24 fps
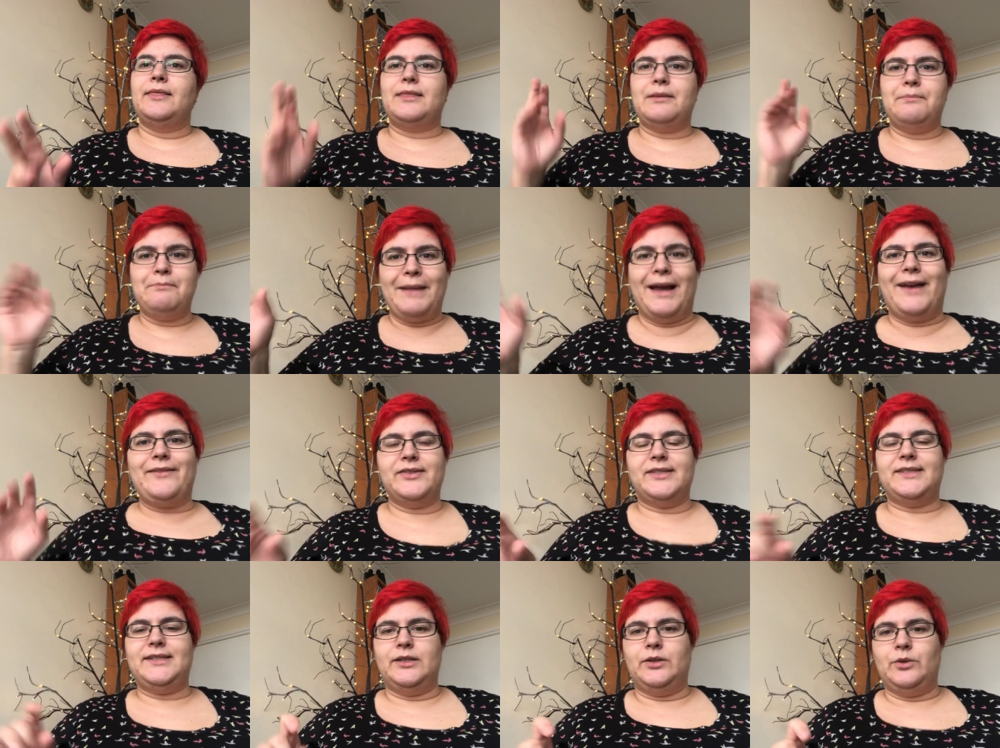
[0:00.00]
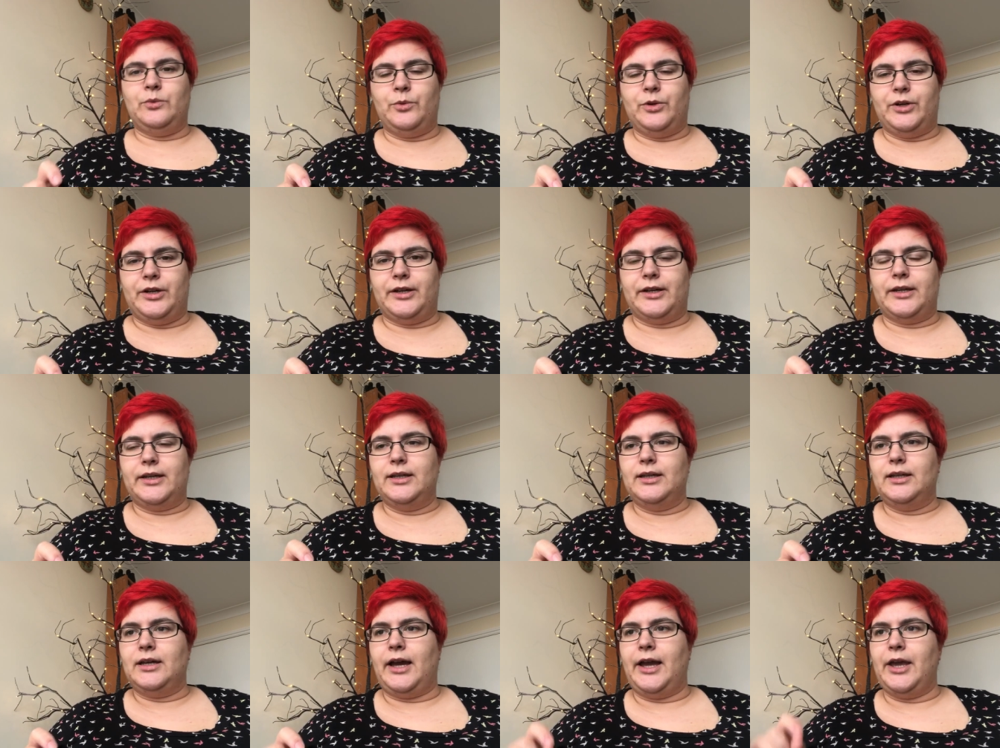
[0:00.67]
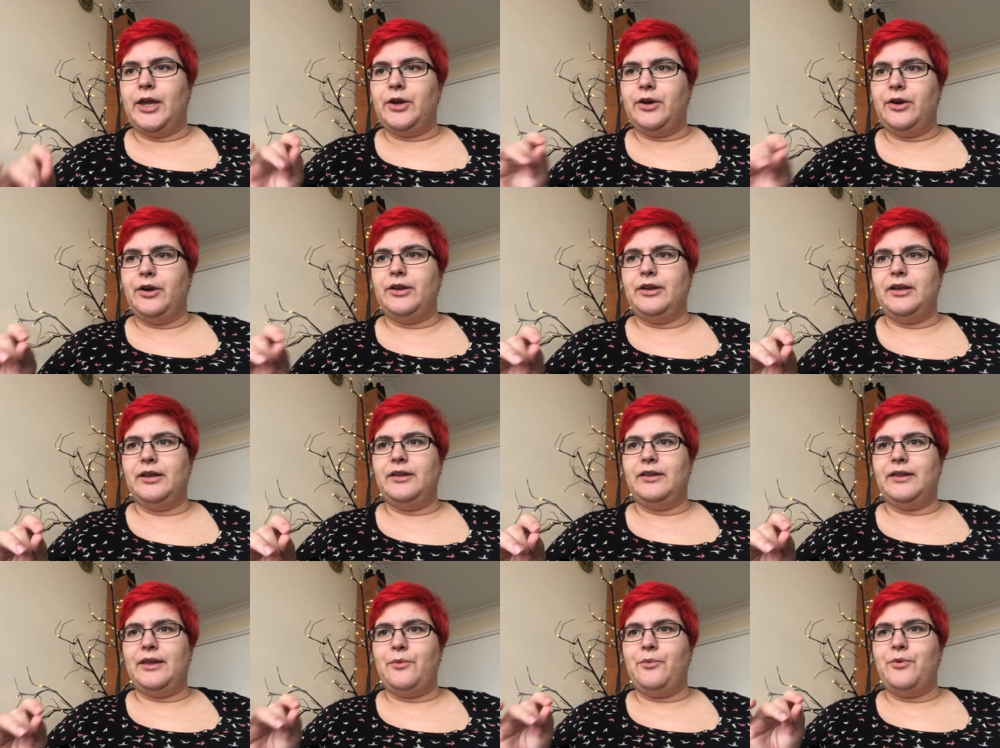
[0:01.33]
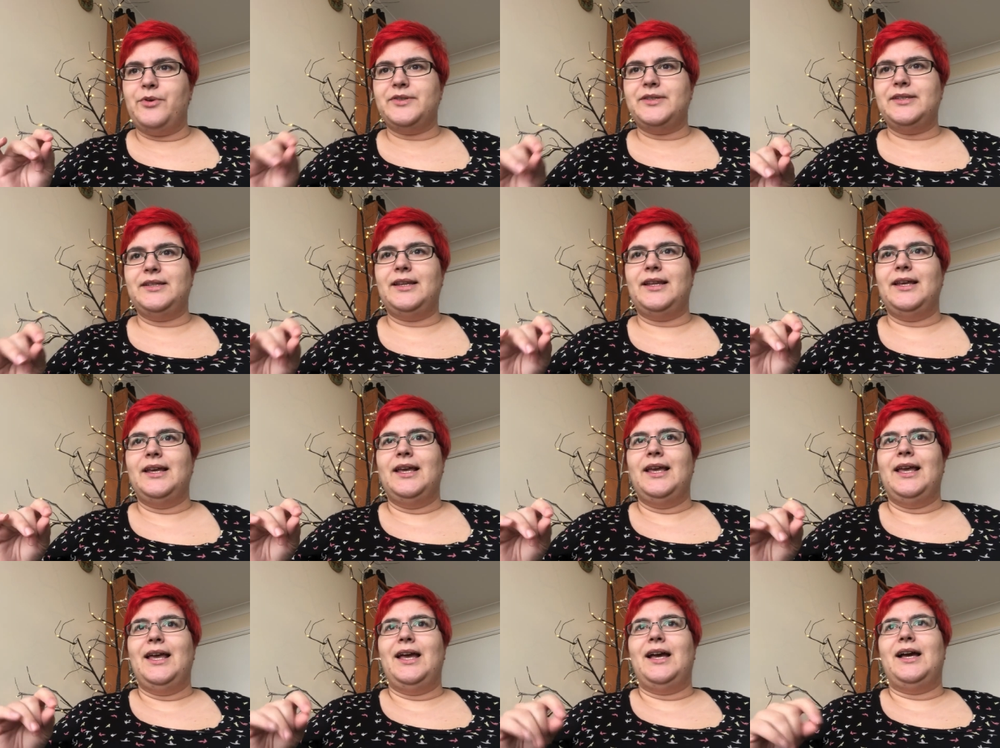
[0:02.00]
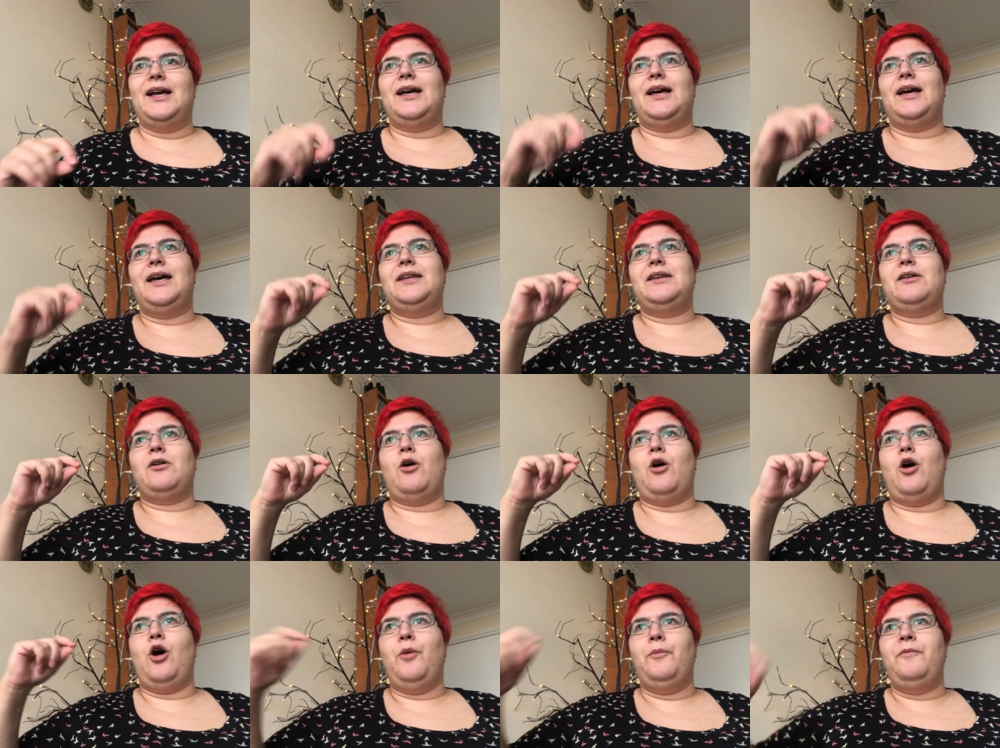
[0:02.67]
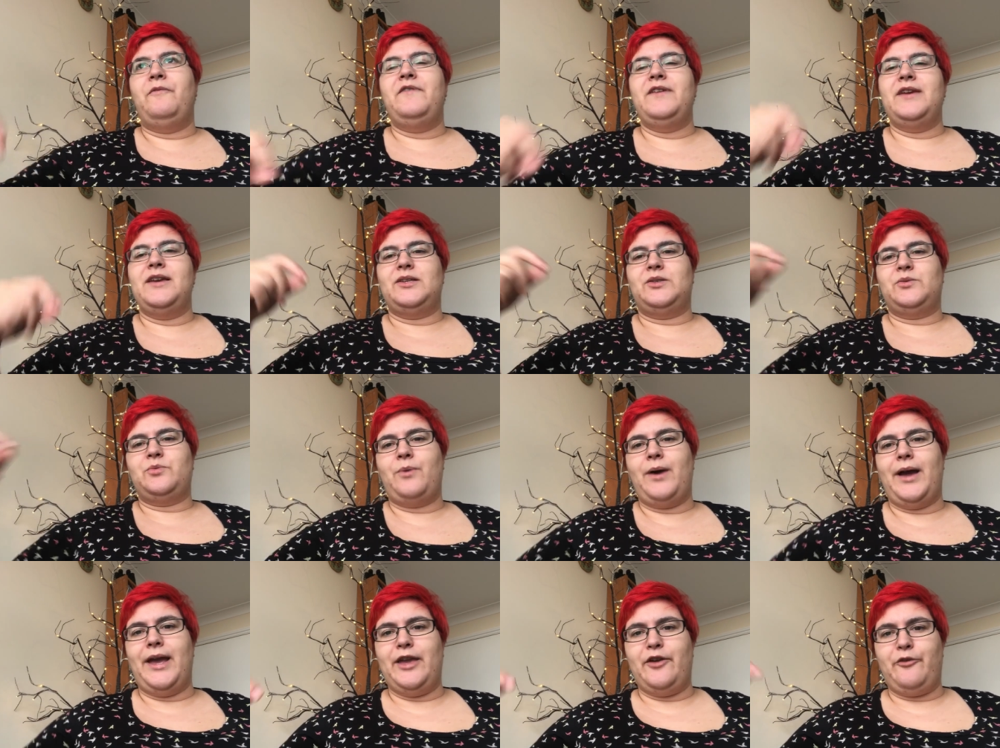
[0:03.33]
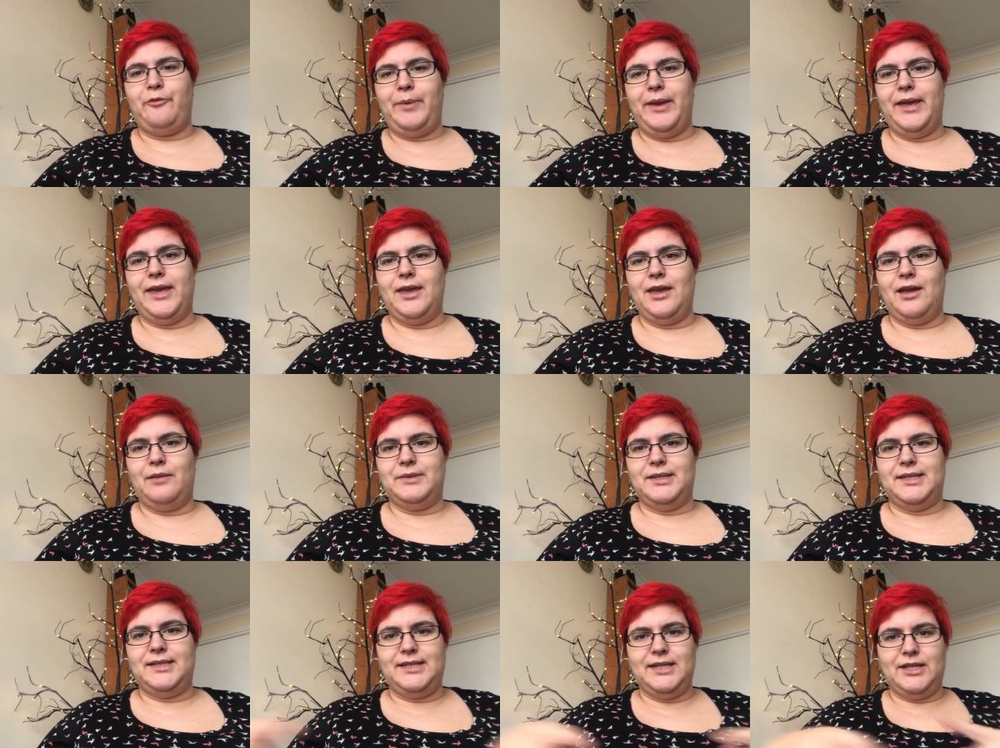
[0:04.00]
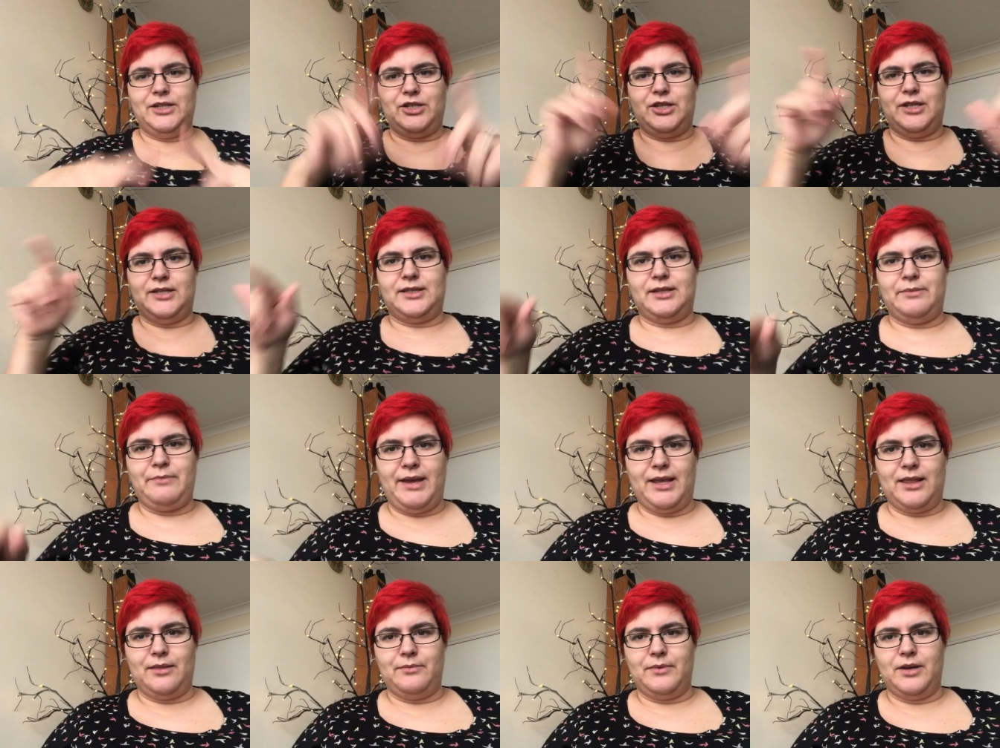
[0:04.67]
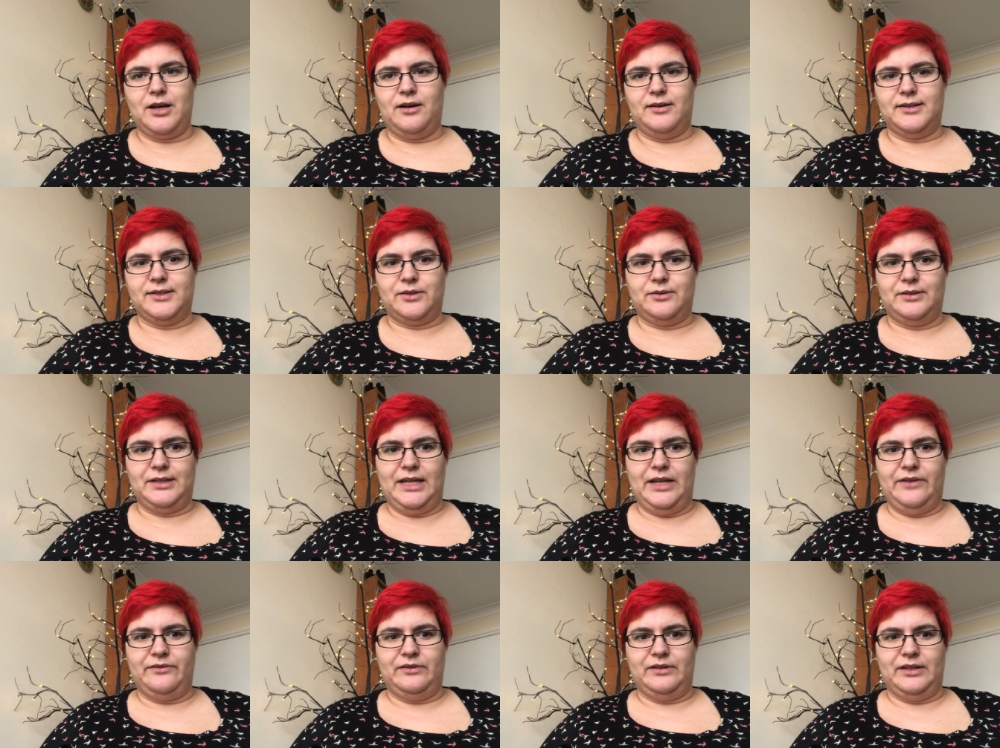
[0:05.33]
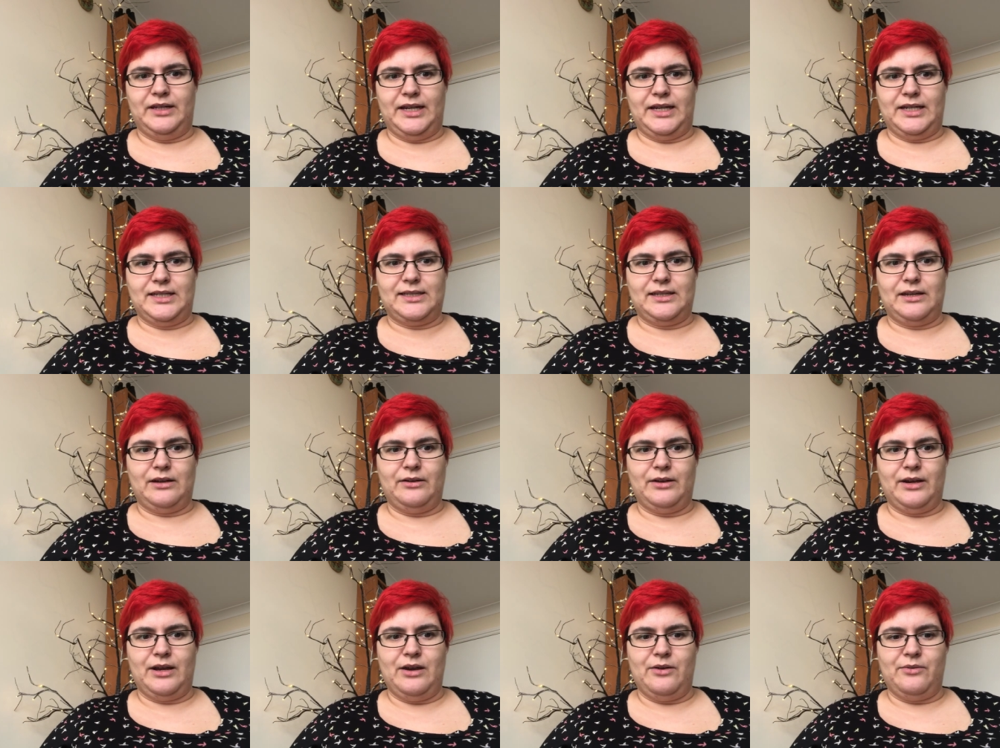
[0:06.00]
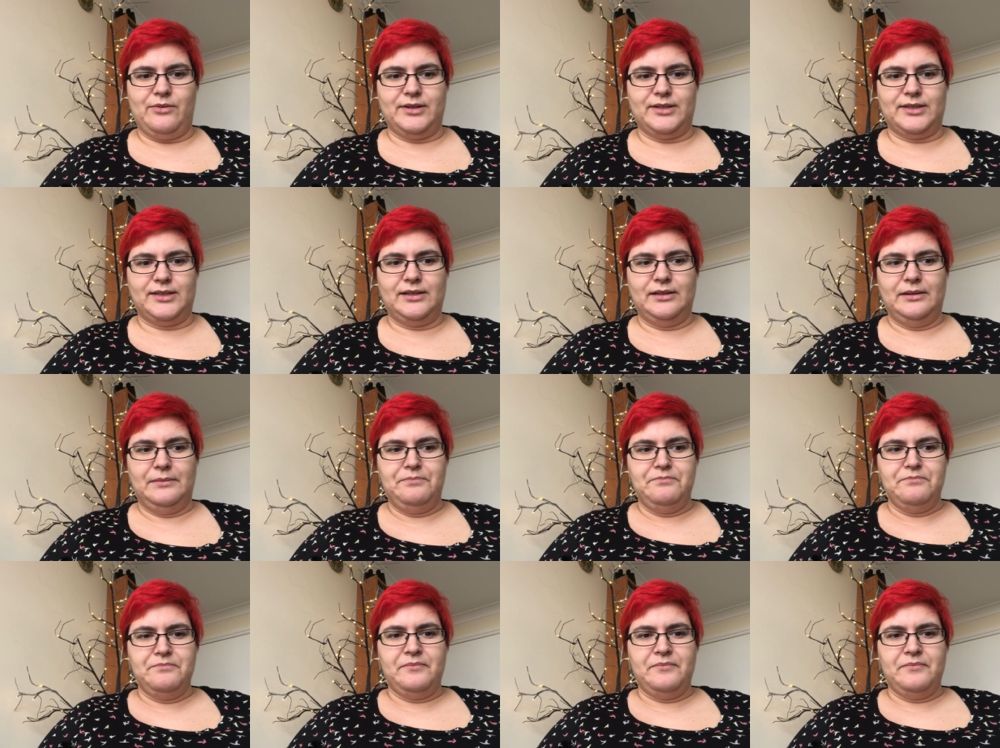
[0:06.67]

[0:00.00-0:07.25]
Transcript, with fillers: the maths didn't work. I couldn't, there wasn't an obvious way of picking up the stitches to make them cast on evenly. So it was,